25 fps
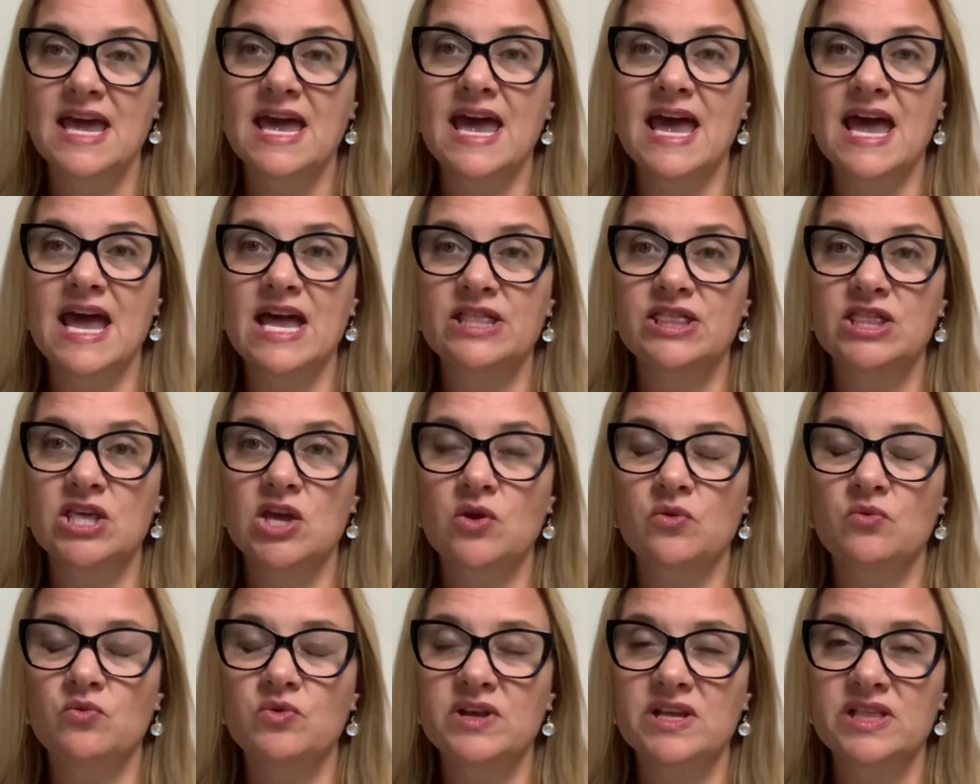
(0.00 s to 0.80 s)
and they
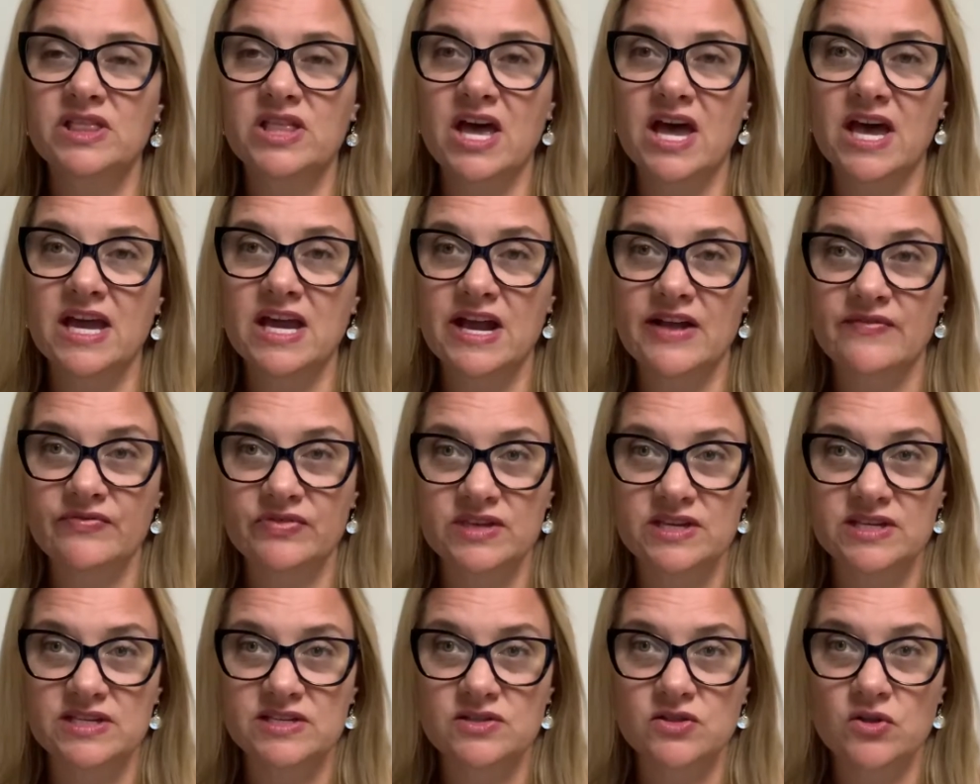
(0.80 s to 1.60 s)
rely on
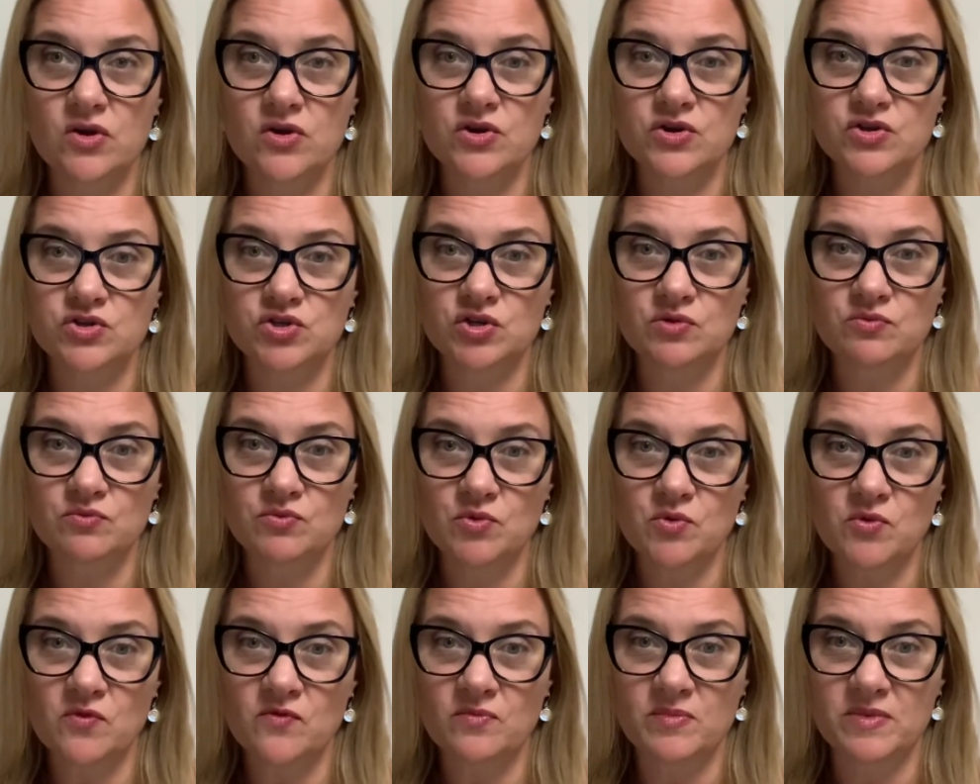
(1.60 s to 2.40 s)
these larger
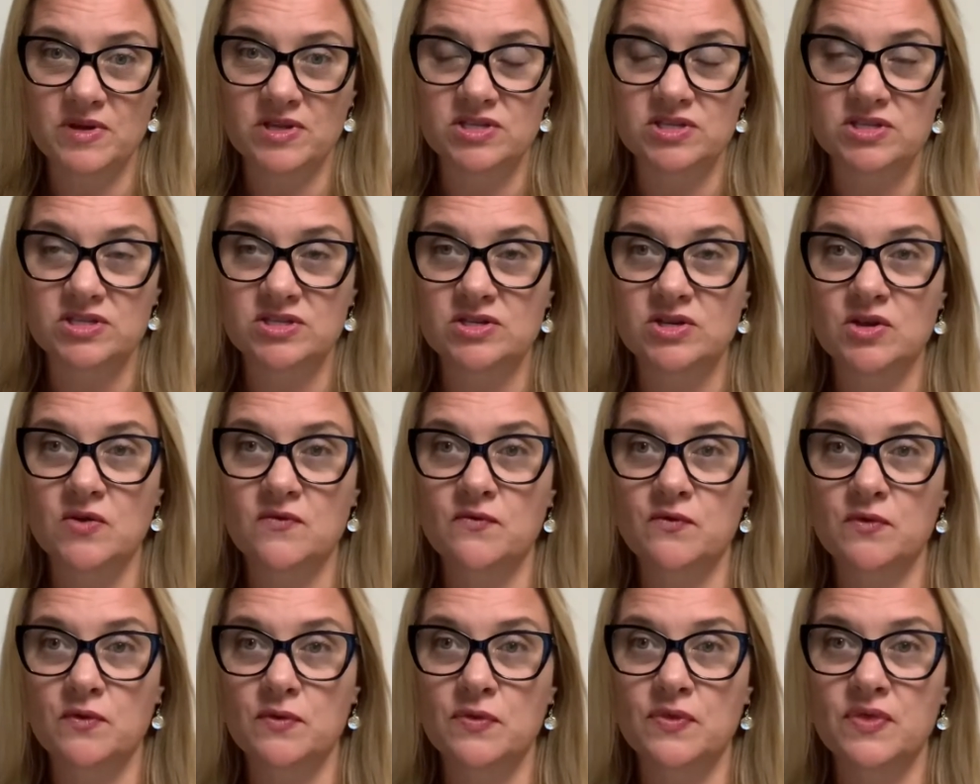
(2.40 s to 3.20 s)
movements
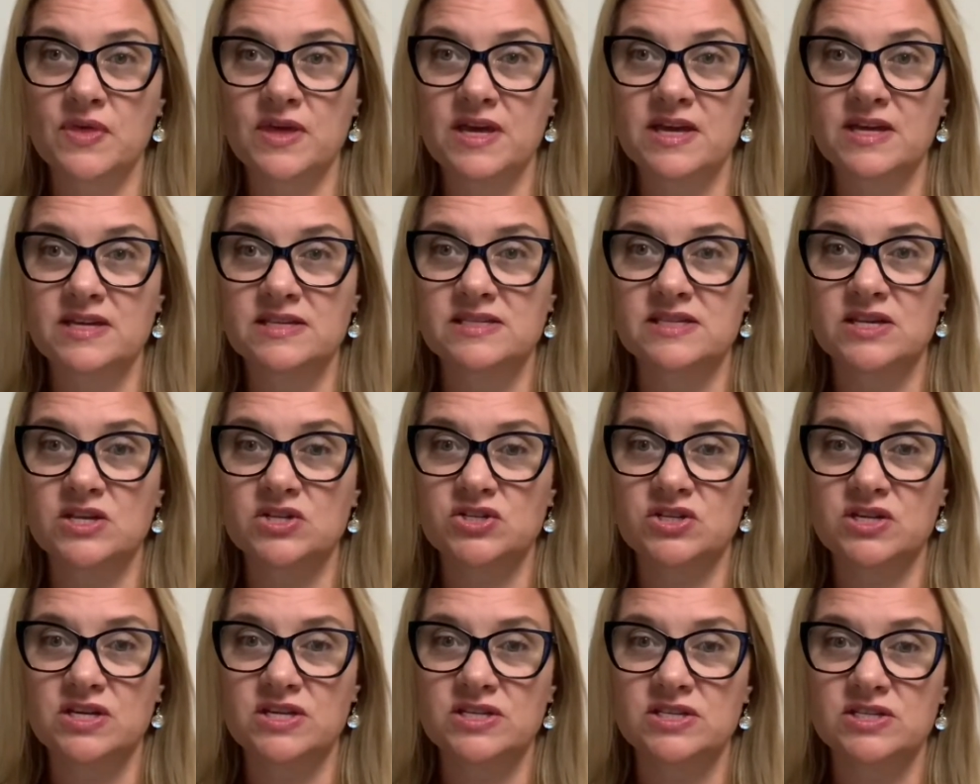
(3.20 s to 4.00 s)
for things such
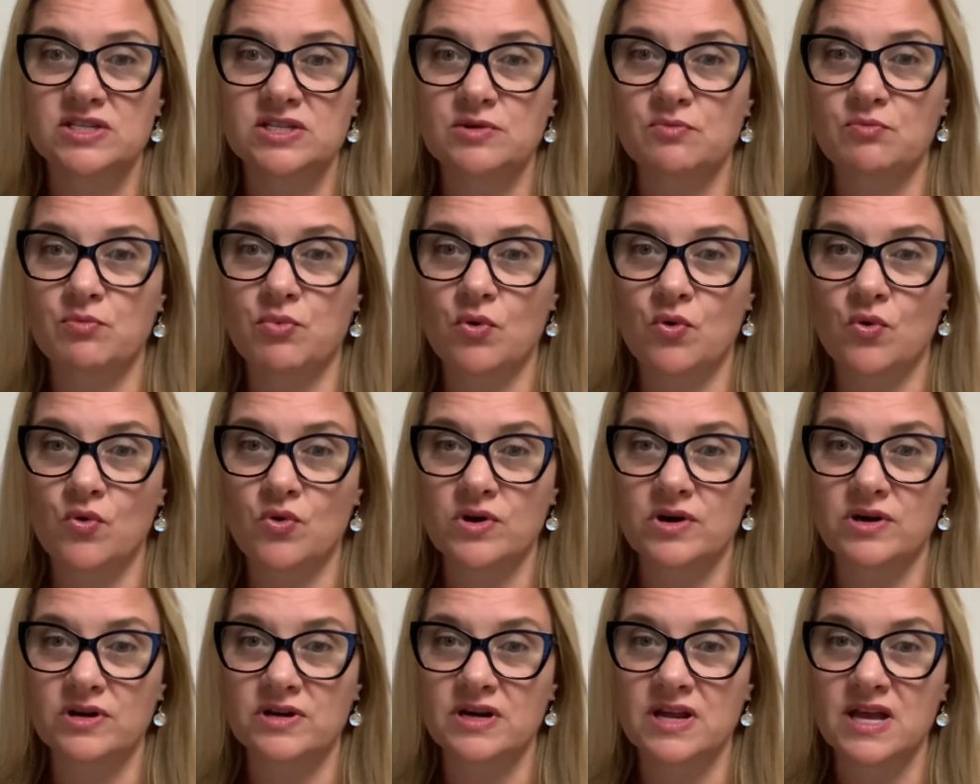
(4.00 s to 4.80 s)
as
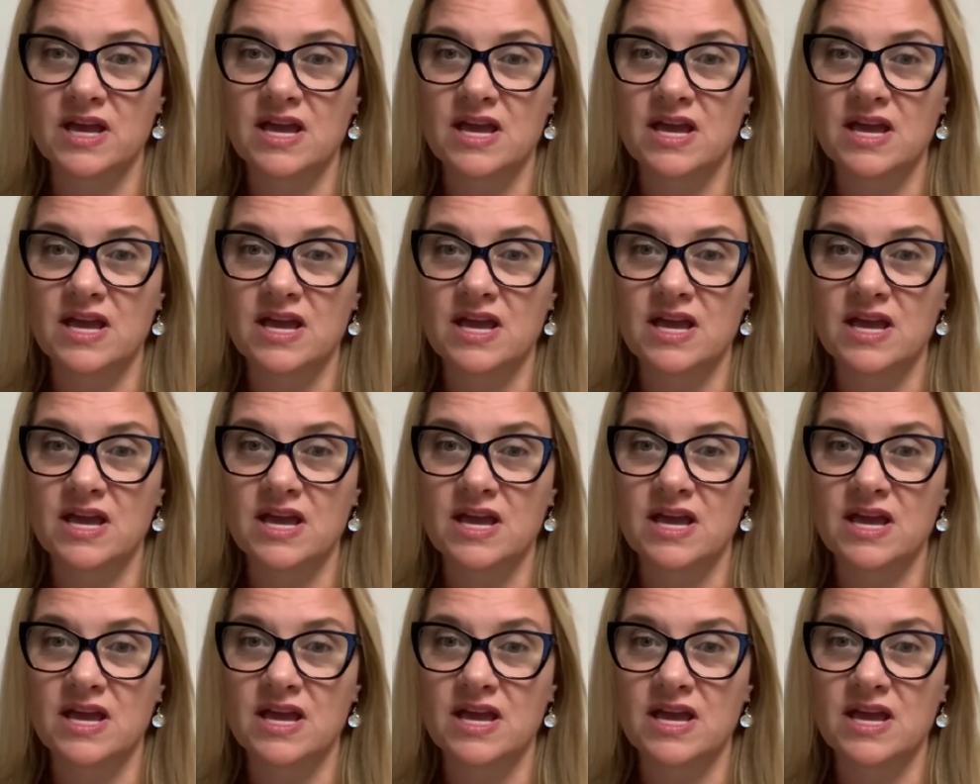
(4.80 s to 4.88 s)
support,